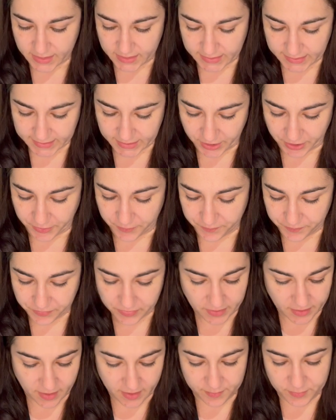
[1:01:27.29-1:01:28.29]
So
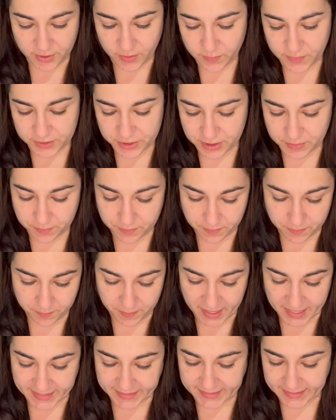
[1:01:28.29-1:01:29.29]
I'm told that she
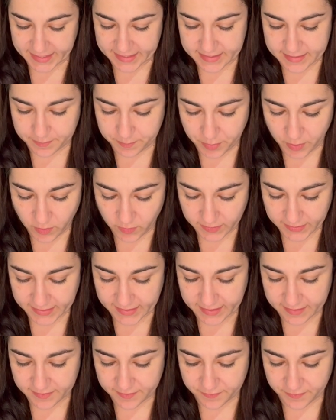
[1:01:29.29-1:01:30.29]
pays a
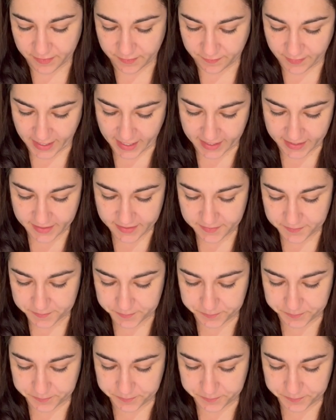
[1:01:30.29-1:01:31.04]
deposit for the van.